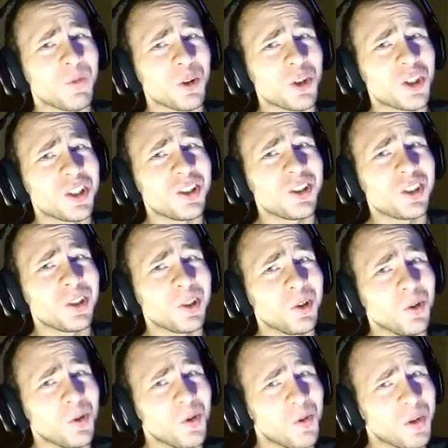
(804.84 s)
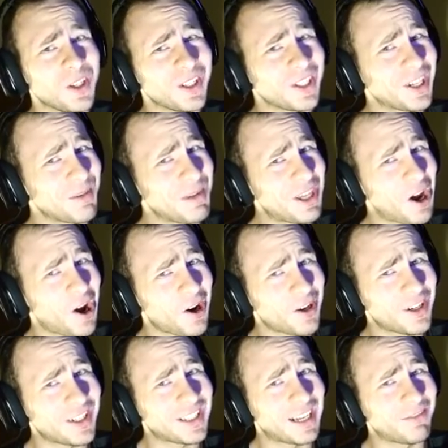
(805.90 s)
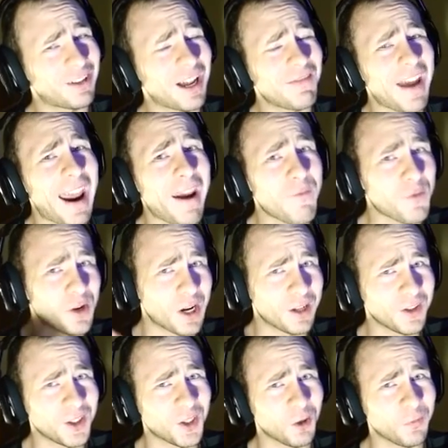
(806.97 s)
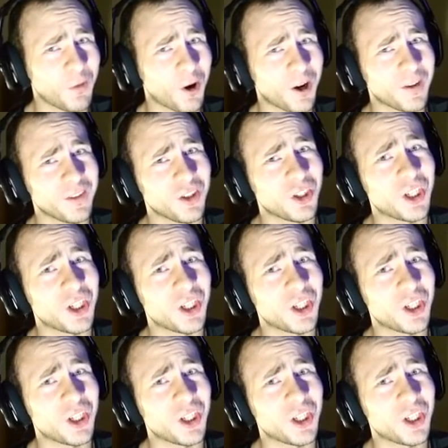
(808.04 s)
version 2, which is gonna be the hardest level I've ever done so far on the